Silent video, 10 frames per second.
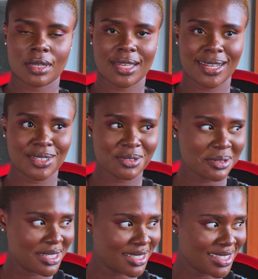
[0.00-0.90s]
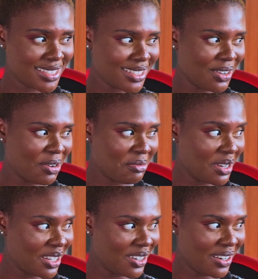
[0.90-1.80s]
Can I do it? Oh
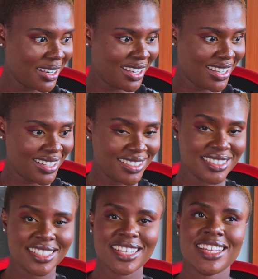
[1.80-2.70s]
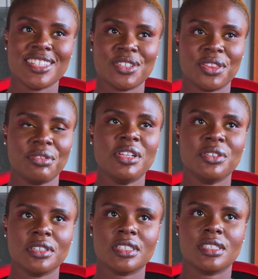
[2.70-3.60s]
my god. So 3
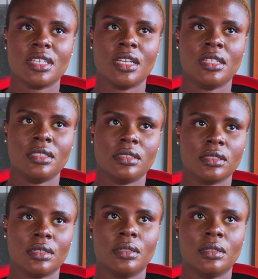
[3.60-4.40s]
looks, and